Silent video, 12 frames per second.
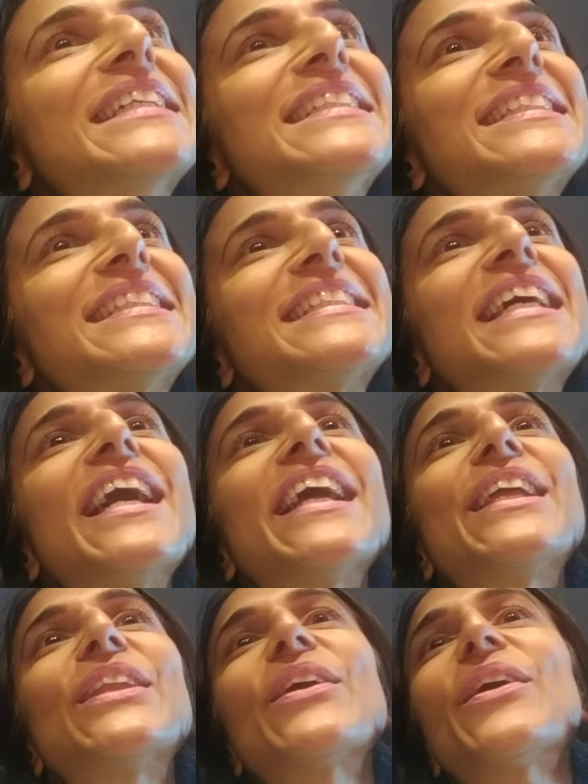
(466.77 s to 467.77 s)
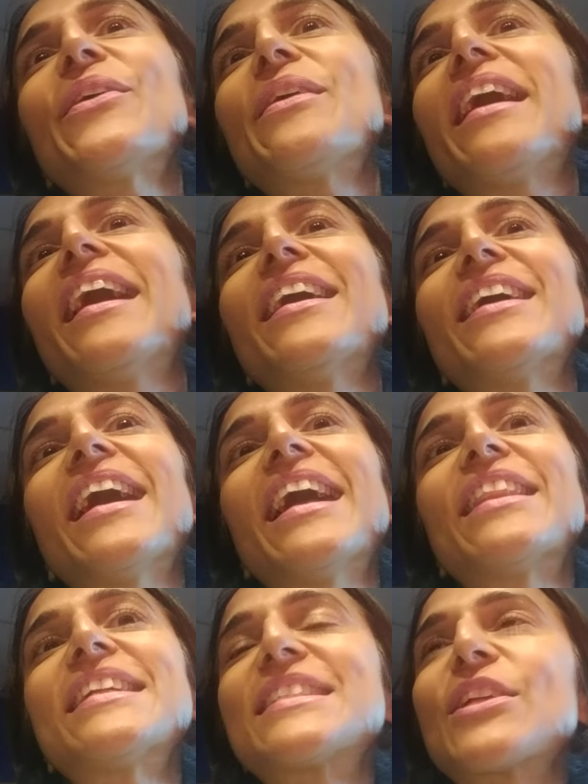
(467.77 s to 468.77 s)
because it's,
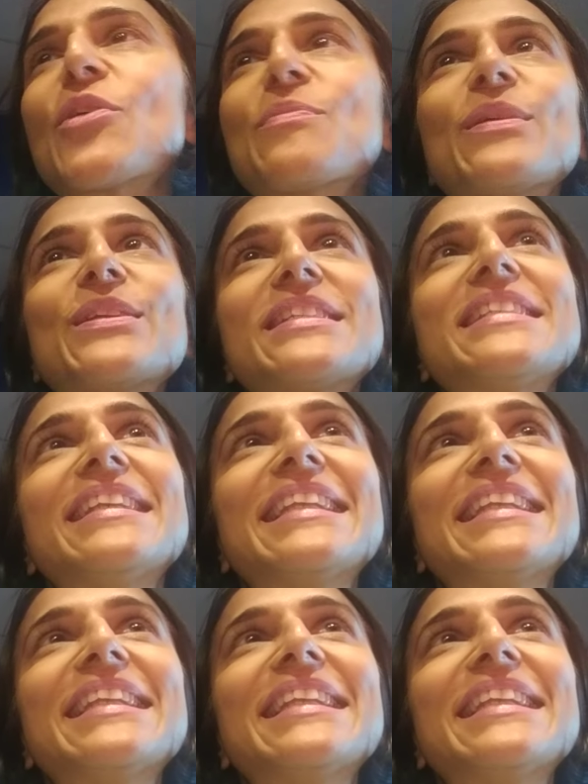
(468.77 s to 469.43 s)
there's so much,